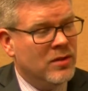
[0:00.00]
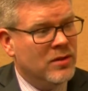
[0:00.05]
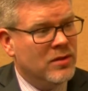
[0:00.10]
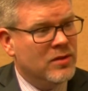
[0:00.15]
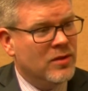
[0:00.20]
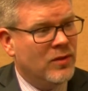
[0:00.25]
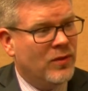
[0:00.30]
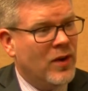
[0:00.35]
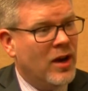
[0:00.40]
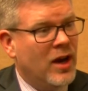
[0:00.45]

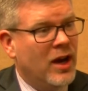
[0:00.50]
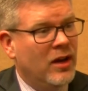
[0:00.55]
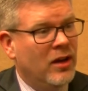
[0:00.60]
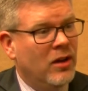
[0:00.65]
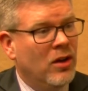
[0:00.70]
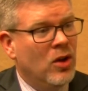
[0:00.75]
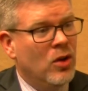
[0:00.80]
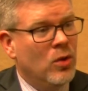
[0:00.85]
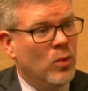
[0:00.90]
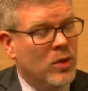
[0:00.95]
define
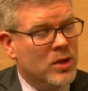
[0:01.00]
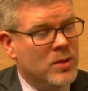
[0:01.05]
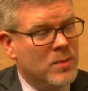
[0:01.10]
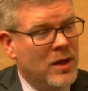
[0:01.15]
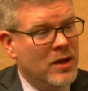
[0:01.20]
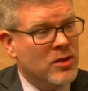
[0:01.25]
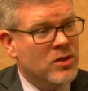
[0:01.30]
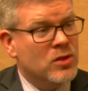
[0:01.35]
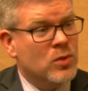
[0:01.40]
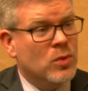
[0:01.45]
which
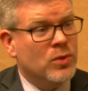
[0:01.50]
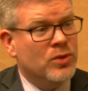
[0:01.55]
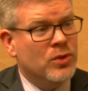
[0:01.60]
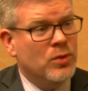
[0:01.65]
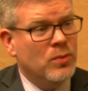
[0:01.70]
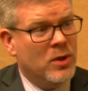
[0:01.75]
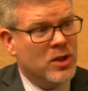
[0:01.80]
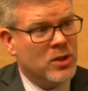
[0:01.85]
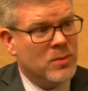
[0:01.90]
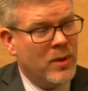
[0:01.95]
patients will do
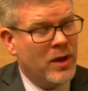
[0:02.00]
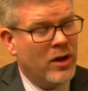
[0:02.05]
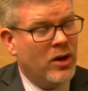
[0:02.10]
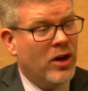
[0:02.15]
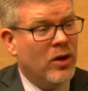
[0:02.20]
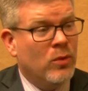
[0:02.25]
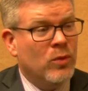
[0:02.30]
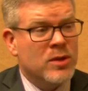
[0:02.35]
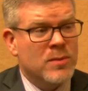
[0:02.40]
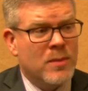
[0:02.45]
much better
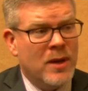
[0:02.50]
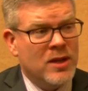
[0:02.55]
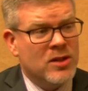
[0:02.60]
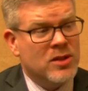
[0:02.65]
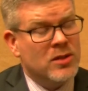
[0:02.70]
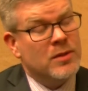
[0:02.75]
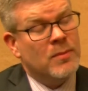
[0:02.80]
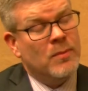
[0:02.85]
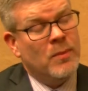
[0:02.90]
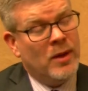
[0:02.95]
and which
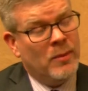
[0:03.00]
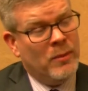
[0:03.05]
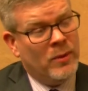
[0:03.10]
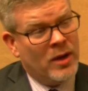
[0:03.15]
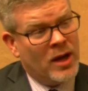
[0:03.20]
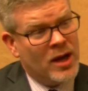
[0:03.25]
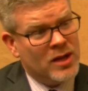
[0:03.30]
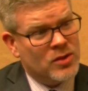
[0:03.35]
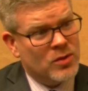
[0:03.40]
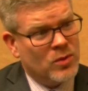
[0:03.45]
patients maybe
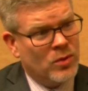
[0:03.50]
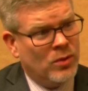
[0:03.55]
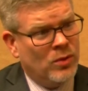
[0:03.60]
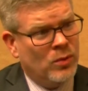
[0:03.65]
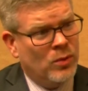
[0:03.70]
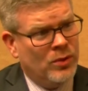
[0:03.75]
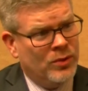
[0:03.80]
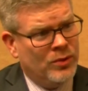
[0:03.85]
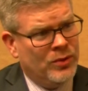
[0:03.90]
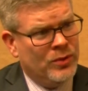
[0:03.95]

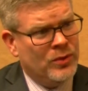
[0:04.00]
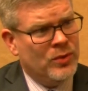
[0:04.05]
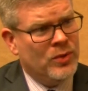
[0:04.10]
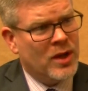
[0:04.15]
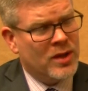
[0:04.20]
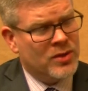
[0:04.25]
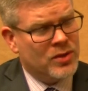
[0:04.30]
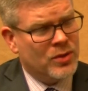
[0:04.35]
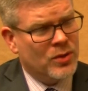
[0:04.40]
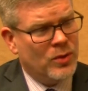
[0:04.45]
will do
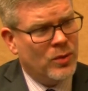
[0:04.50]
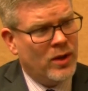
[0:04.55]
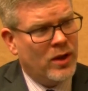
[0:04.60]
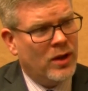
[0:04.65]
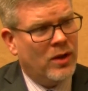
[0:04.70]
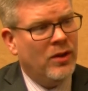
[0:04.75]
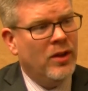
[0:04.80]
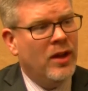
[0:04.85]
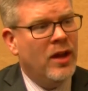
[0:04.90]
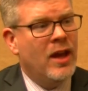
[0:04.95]
not so
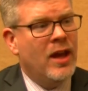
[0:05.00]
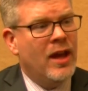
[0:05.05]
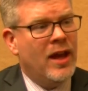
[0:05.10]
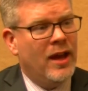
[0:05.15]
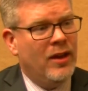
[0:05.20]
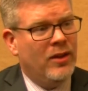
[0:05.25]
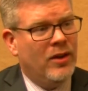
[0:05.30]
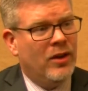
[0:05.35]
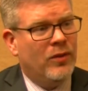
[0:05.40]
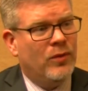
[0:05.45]
well,
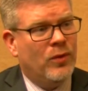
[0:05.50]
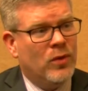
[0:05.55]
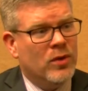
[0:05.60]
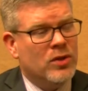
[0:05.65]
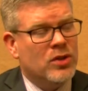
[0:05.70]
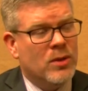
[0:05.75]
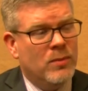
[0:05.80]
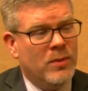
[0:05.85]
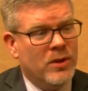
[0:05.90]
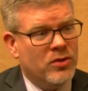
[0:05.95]
and therefore
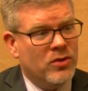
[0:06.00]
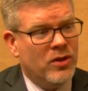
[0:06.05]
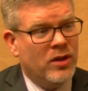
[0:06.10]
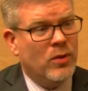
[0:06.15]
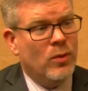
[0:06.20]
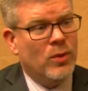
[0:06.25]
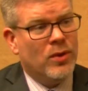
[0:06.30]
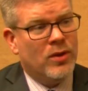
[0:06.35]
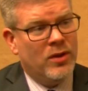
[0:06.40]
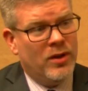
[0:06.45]
should be treated
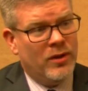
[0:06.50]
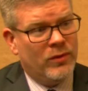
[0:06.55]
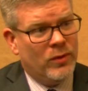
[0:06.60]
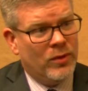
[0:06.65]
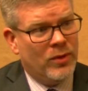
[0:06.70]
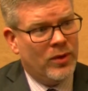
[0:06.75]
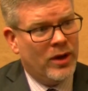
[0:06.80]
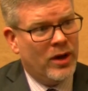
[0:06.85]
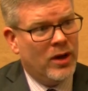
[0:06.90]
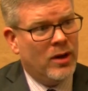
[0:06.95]
with a
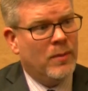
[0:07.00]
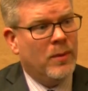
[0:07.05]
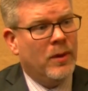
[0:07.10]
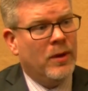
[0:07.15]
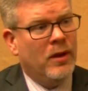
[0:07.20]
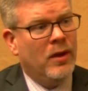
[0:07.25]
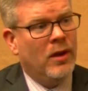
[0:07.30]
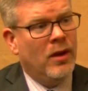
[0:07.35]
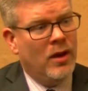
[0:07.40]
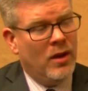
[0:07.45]
different
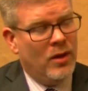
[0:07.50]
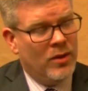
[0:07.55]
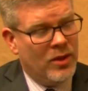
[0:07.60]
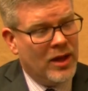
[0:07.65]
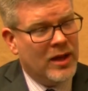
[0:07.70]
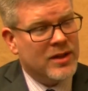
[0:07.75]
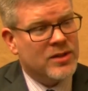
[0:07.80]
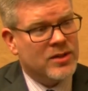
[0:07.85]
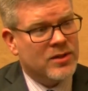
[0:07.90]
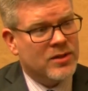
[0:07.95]
therapy.
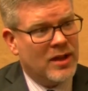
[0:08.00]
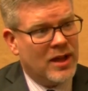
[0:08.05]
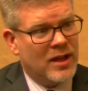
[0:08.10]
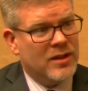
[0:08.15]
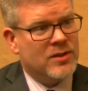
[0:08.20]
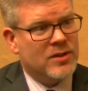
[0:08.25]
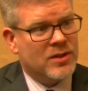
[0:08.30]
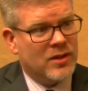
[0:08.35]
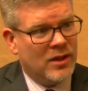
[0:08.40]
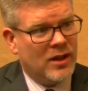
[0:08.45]
That's
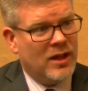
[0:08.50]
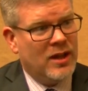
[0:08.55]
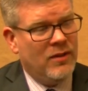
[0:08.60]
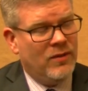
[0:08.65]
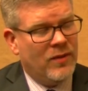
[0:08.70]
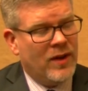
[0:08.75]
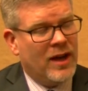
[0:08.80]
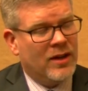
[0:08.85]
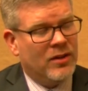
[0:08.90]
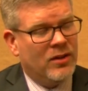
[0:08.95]
a key
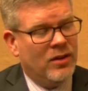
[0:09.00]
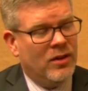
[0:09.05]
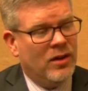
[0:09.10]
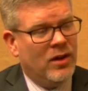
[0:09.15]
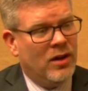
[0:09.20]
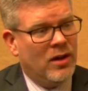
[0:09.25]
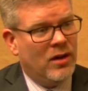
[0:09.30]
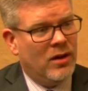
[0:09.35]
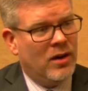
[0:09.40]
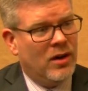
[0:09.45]
factor in
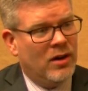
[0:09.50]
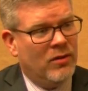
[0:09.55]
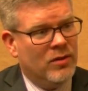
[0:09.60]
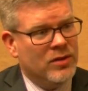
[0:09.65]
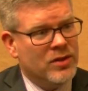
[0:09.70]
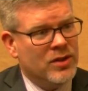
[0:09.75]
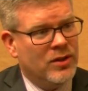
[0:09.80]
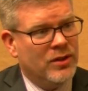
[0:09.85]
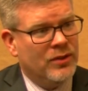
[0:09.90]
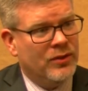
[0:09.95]
our
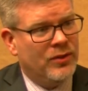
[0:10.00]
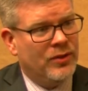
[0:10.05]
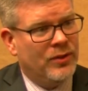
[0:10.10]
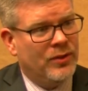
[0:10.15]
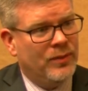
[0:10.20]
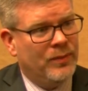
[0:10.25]
results.